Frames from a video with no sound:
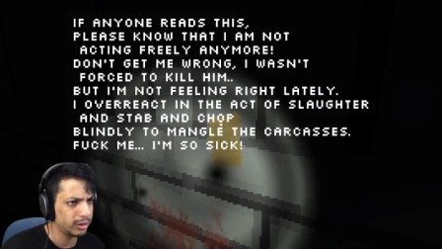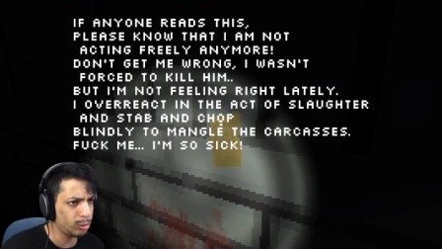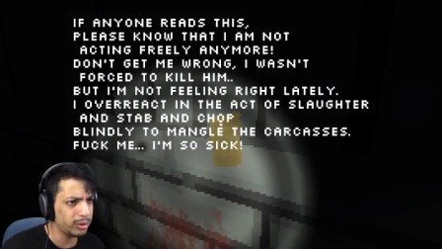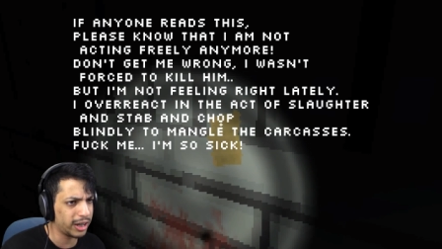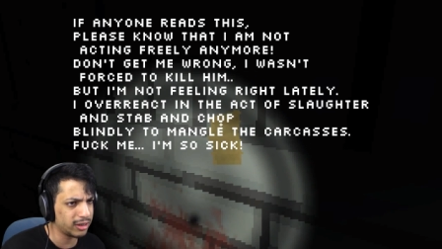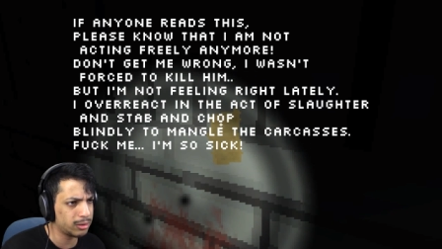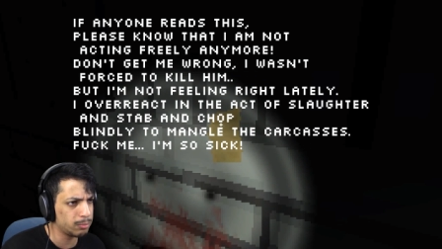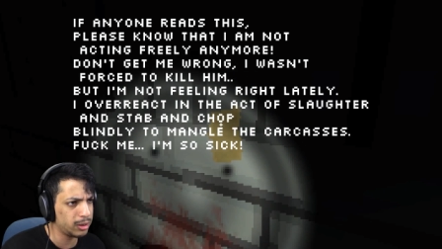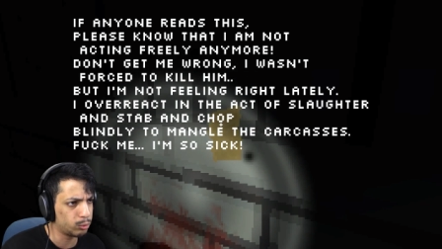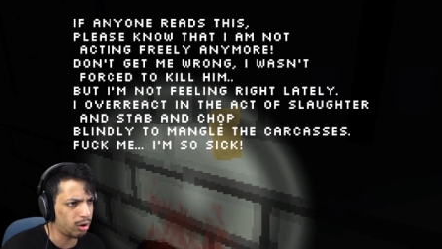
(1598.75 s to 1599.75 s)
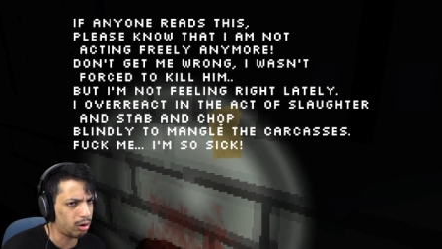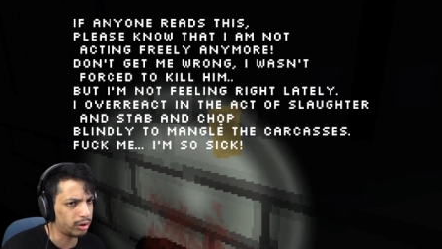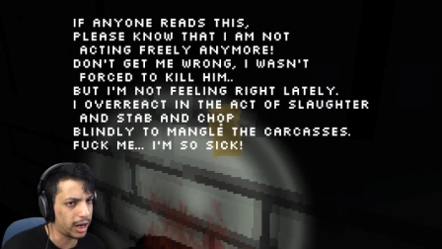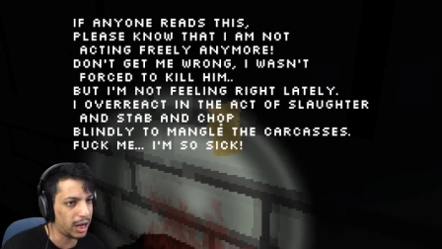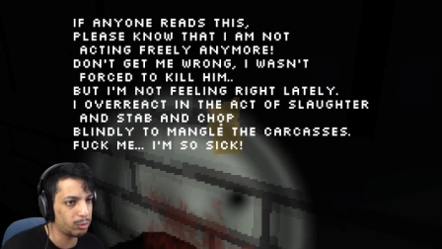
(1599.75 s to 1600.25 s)
Don't get me
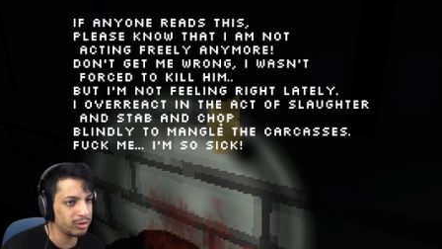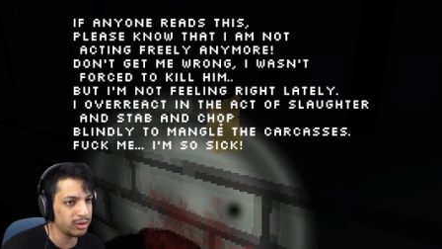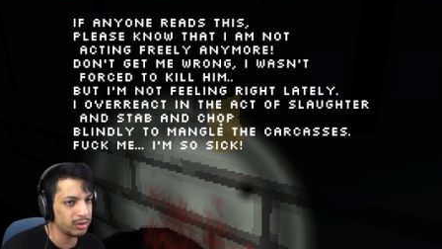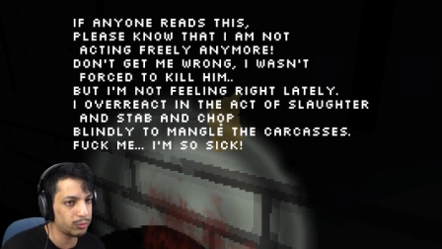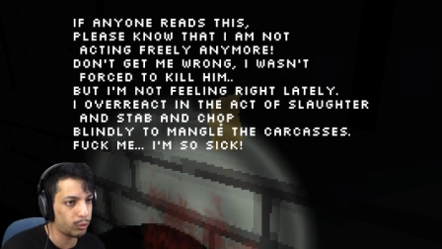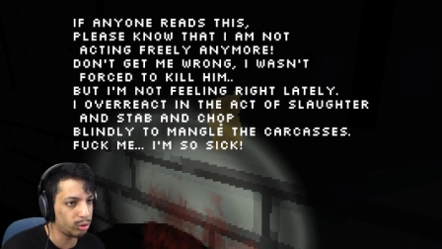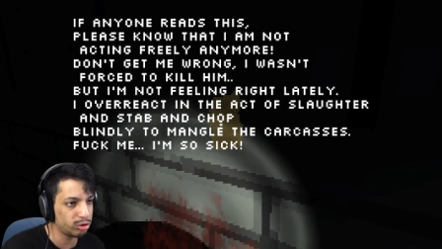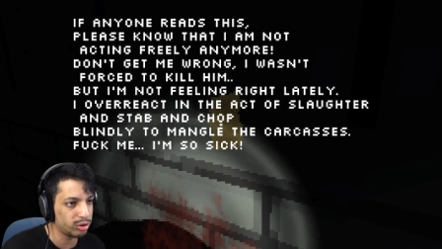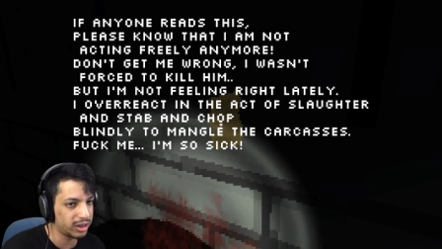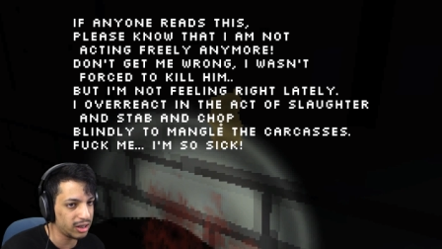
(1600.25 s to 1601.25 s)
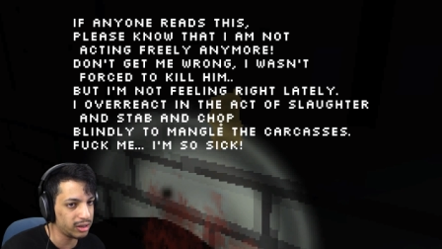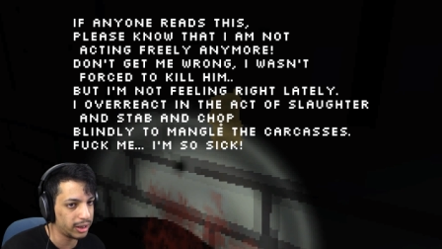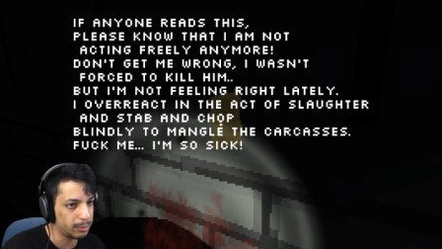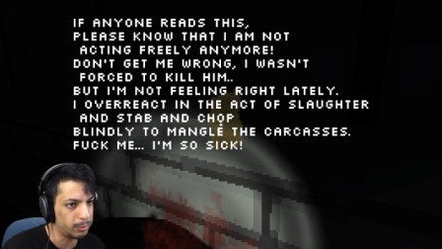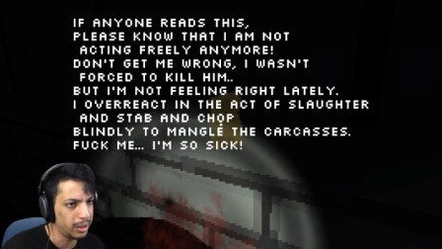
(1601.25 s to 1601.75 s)
wrong, I wasn't forced to kill
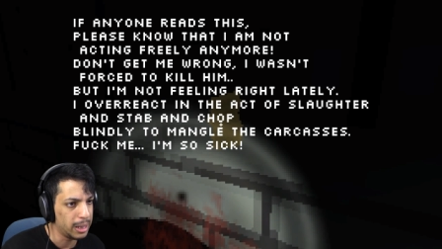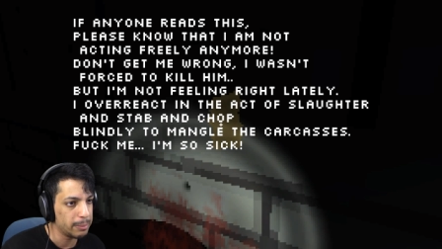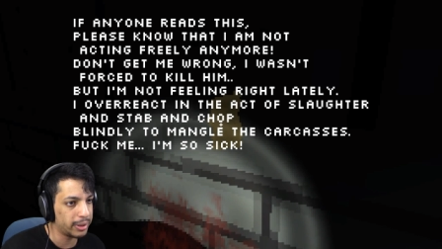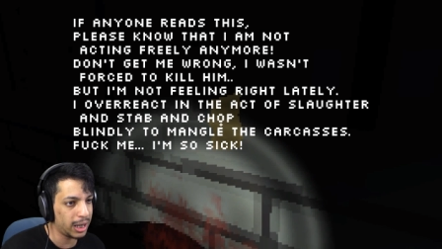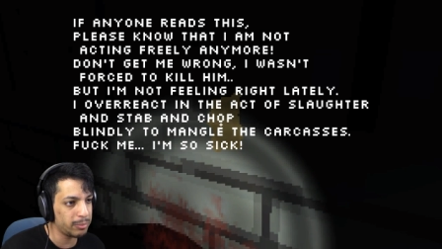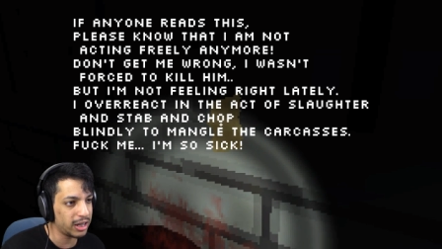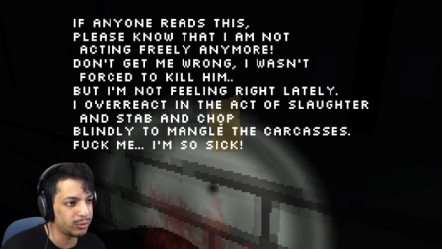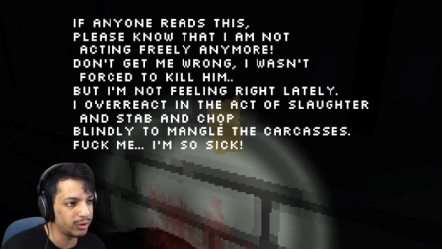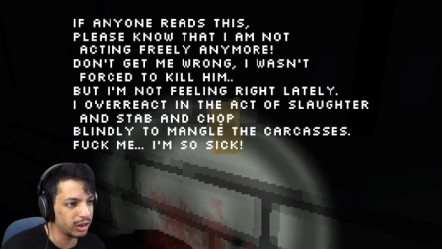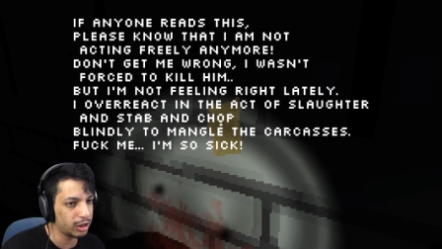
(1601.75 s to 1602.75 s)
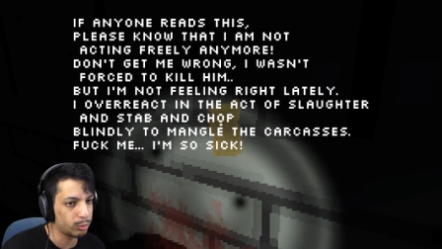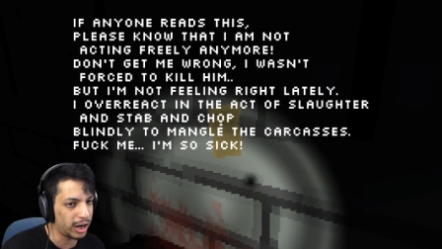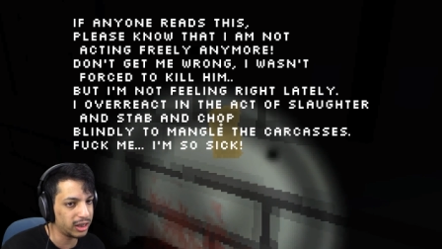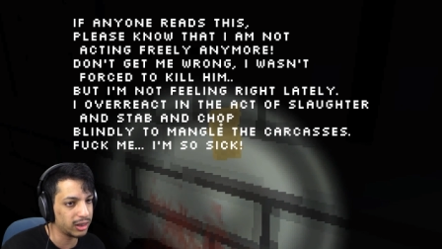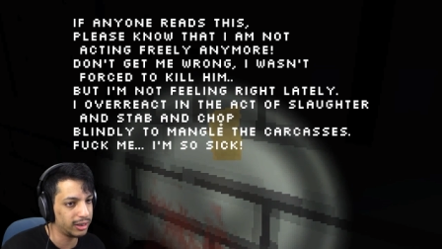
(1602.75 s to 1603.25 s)
him, but I'm not feeling
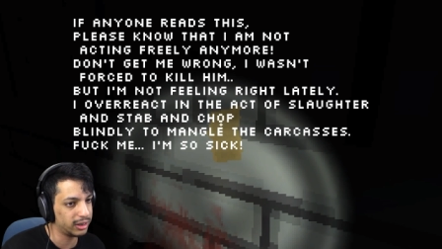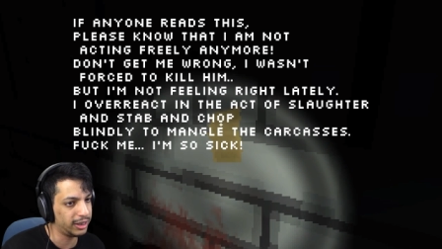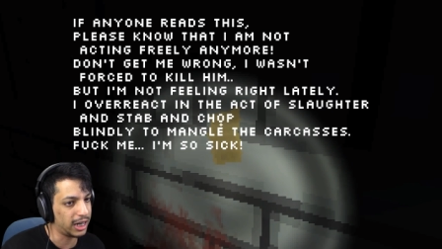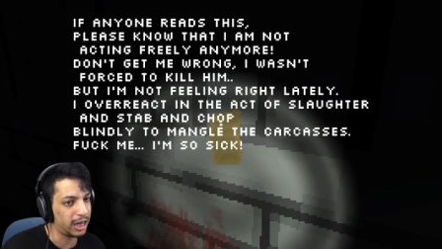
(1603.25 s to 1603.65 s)
great lately.